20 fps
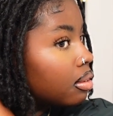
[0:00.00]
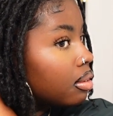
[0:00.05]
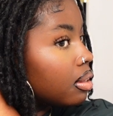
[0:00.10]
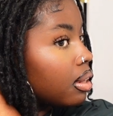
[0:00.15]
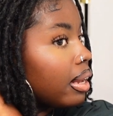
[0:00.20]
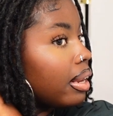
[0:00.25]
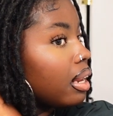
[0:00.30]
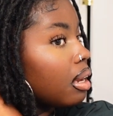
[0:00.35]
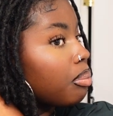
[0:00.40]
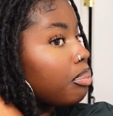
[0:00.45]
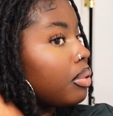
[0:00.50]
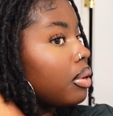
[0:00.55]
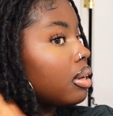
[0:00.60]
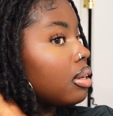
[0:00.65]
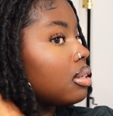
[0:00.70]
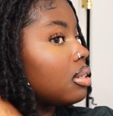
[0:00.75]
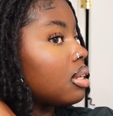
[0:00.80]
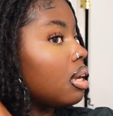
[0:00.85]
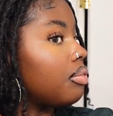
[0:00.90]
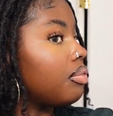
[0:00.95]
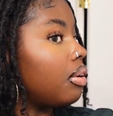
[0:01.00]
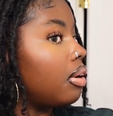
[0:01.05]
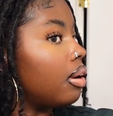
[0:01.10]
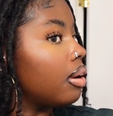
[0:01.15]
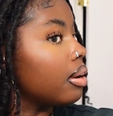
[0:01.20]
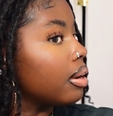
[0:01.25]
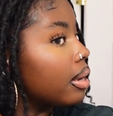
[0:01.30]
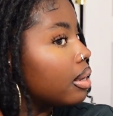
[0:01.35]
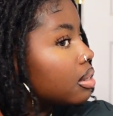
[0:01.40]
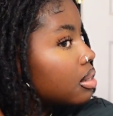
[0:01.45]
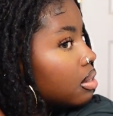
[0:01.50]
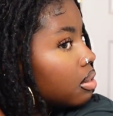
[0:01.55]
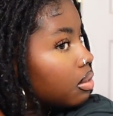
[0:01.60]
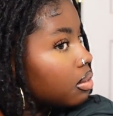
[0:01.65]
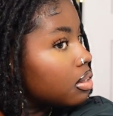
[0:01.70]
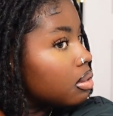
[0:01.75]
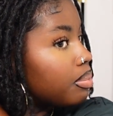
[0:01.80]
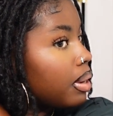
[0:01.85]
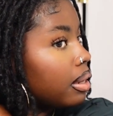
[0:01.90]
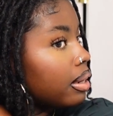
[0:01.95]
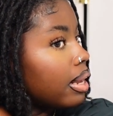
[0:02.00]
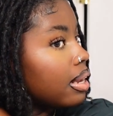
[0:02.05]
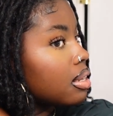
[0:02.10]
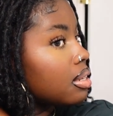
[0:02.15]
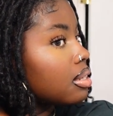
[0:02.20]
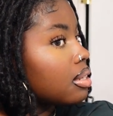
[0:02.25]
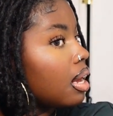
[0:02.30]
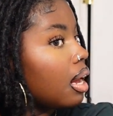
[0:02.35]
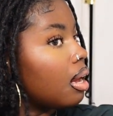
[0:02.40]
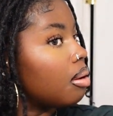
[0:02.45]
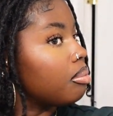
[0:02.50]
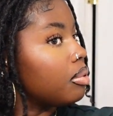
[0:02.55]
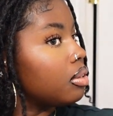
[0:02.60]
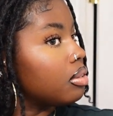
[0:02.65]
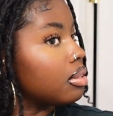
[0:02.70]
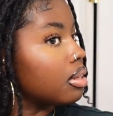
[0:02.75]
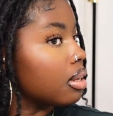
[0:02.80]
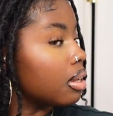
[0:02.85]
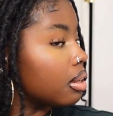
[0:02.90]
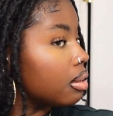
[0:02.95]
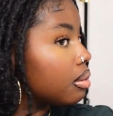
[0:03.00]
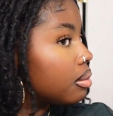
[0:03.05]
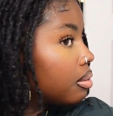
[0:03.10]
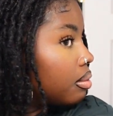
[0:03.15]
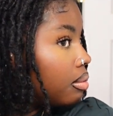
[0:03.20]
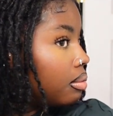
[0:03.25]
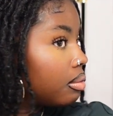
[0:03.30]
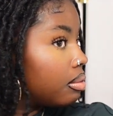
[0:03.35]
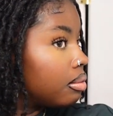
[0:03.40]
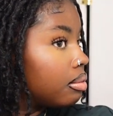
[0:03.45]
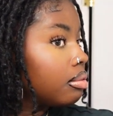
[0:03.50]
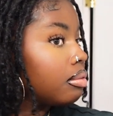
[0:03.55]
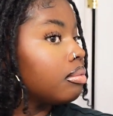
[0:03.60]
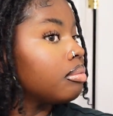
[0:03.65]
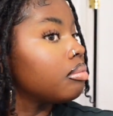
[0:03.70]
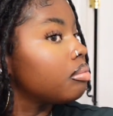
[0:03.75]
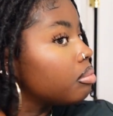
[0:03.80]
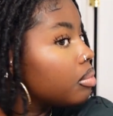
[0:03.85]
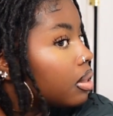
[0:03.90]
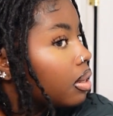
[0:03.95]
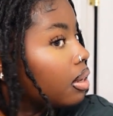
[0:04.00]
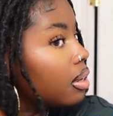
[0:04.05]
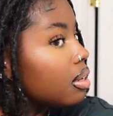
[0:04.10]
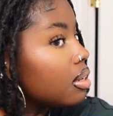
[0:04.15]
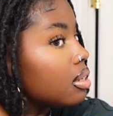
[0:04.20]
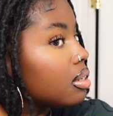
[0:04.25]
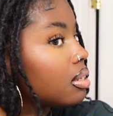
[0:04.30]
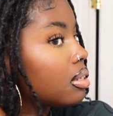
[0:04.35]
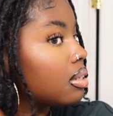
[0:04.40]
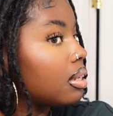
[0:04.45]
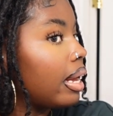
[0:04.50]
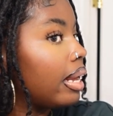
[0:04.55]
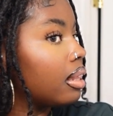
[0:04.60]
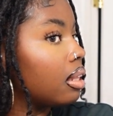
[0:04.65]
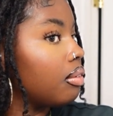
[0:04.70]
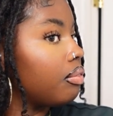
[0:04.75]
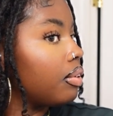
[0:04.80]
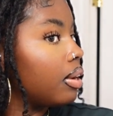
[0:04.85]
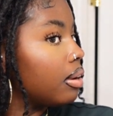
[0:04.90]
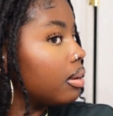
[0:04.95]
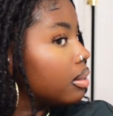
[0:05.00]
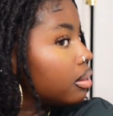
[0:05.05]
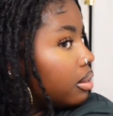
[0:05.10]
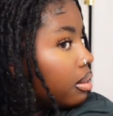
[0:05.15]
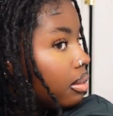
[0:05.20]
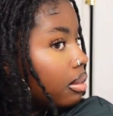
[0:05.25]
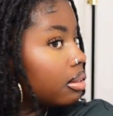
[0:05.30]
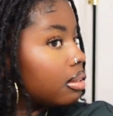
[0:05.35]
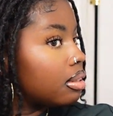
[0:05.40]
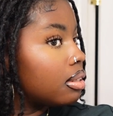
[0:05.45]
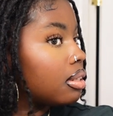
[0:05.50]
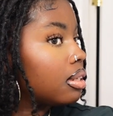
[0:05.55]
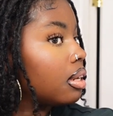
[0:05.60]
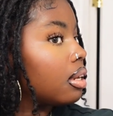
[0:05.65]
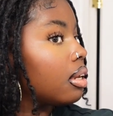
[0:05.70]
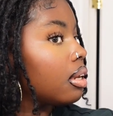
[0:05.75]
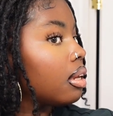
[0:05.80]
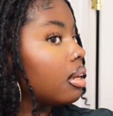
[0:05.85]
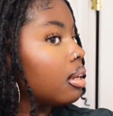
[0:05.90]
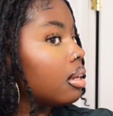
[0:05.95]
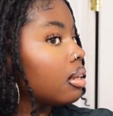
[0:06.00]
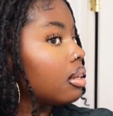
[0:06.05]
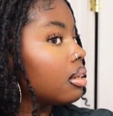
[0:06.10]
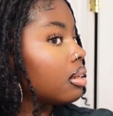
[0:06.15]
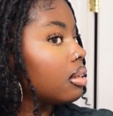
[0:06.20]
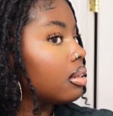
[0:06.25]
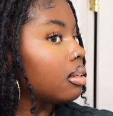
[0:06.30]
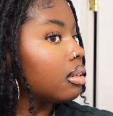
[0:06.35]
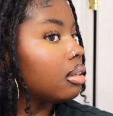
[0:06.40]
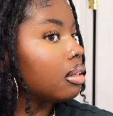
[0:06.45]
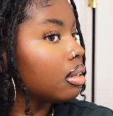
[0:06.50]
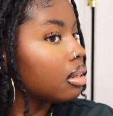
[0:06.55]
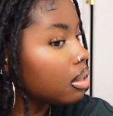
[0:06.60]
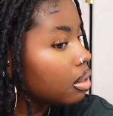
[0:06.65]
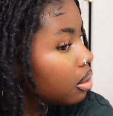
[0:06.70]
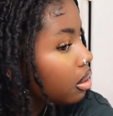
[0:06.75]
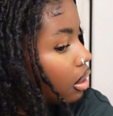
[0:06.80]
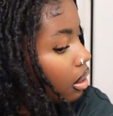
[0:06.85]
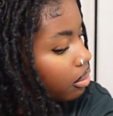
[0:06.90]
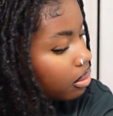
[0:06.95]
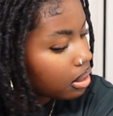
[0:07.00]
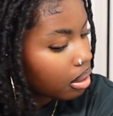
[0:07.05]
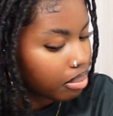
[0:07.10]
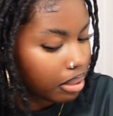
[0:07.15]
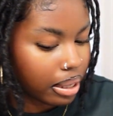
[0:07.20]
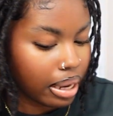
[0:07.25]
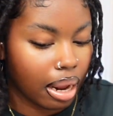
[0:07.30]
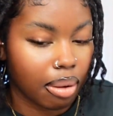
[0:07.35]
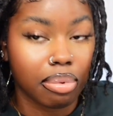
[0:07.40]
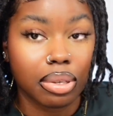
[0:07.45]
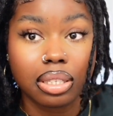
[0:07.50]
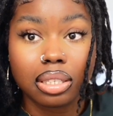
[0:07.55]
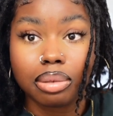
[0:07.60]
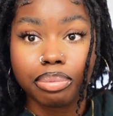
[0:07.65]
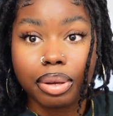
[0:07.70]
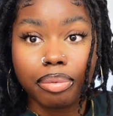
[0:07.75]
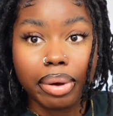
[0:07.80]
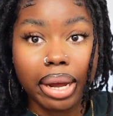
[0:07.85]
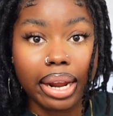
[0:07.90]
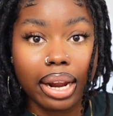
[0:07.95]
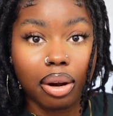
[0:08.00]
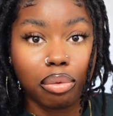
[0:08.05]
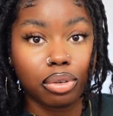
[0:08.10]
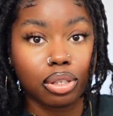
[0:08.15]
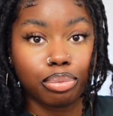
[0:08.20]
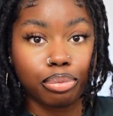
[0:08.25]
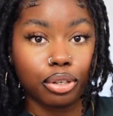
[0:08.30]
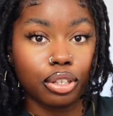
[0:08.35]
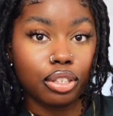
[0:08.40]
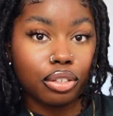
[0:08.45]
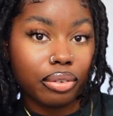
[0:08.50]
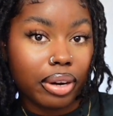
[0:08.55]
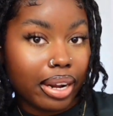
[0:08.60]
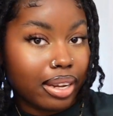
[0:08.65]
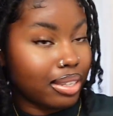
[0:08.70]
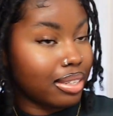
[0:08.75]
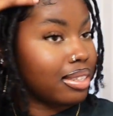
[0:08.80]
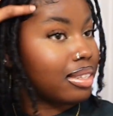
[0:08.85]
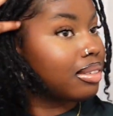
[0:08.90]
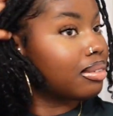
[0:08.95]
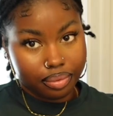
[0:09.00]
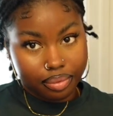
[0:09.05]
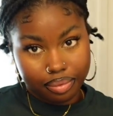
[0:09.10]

I like putting stuff on as though it's my last time using it, because at the very least, if something happens to me, my hair was moisturized.